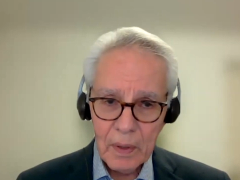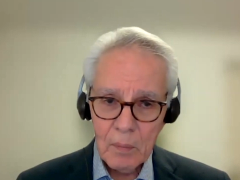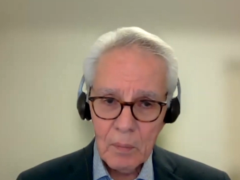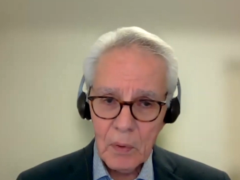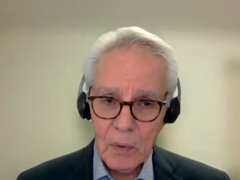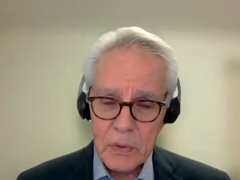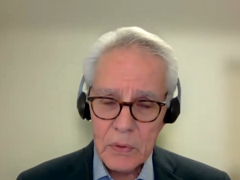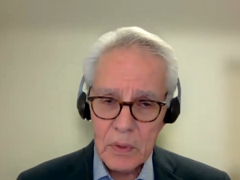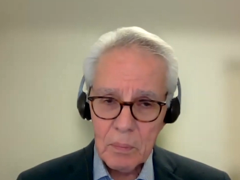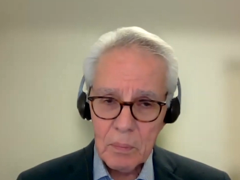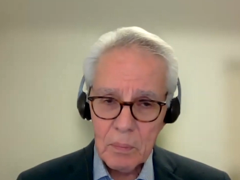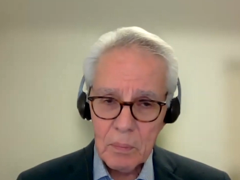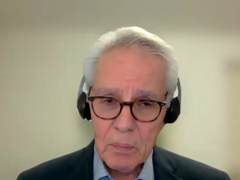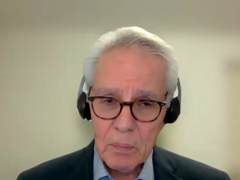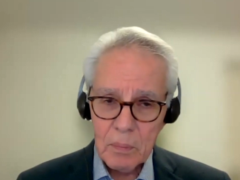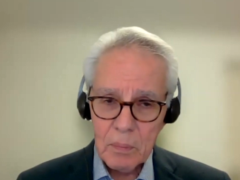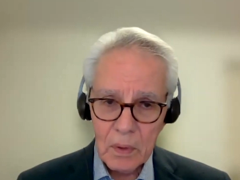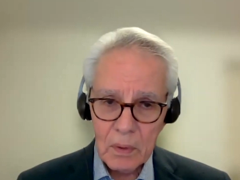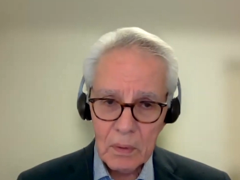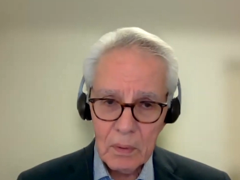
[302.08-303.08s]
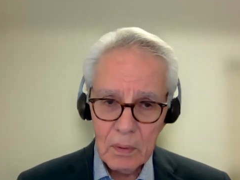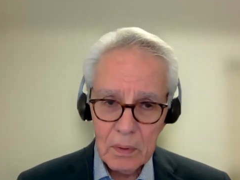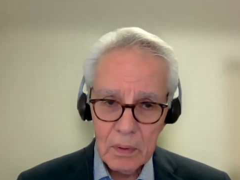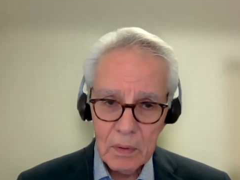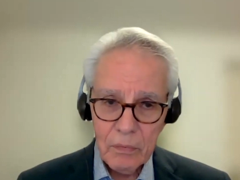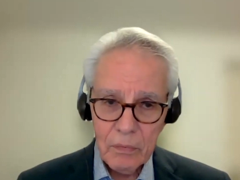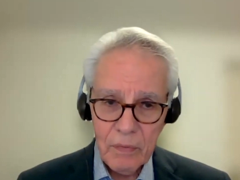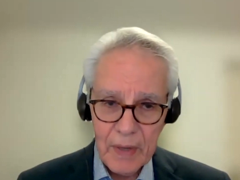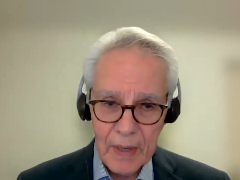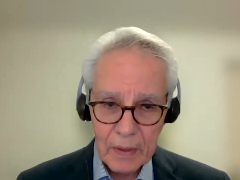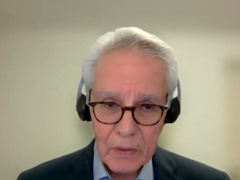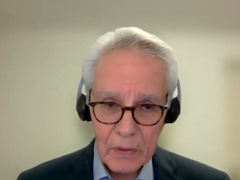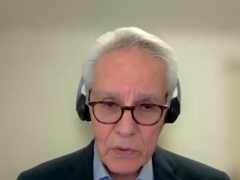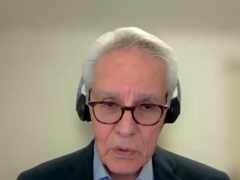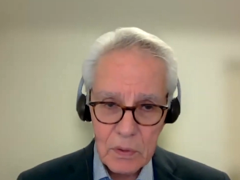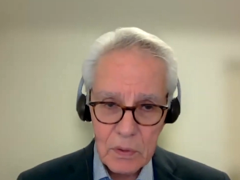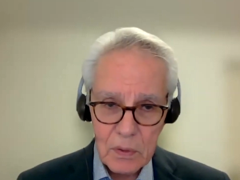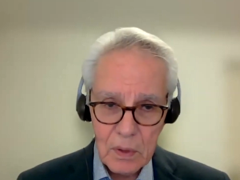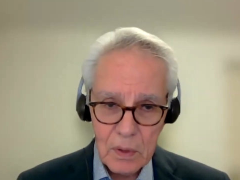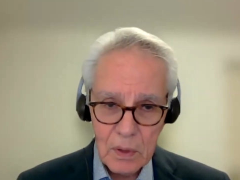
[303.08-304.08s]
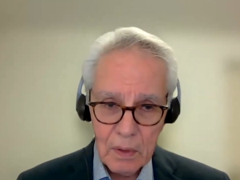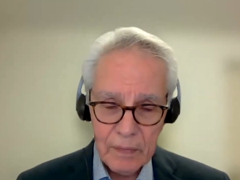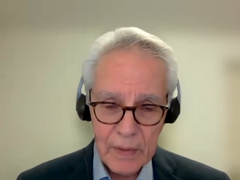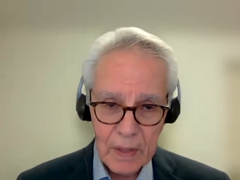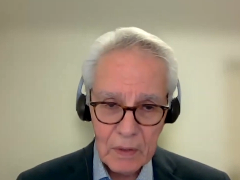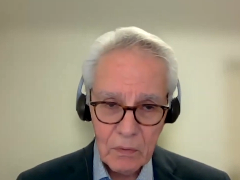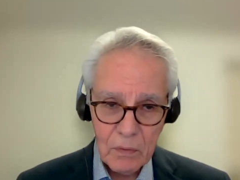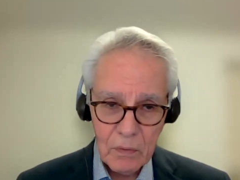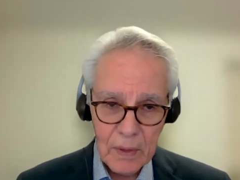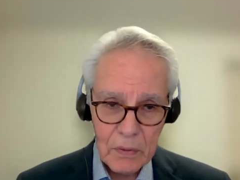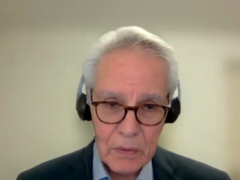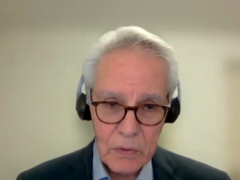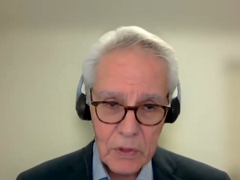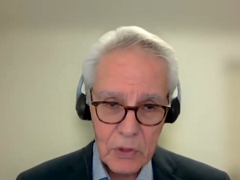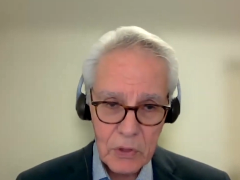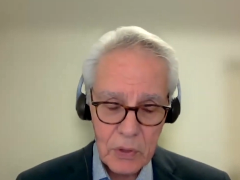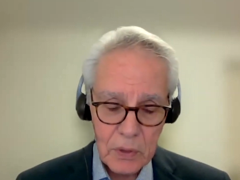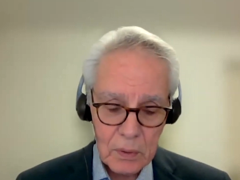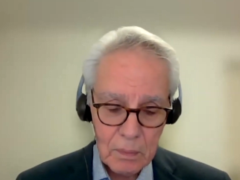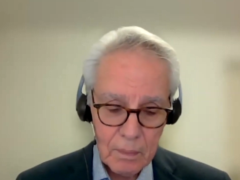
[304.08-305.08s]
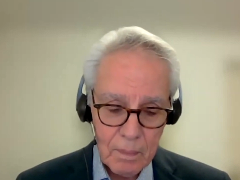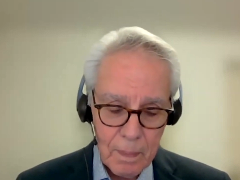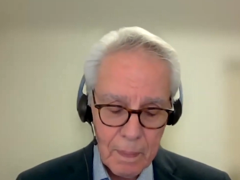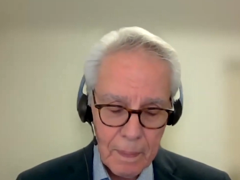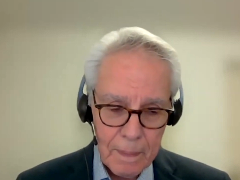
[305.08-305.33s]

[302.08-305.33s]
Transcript: of the most important effects of that transition.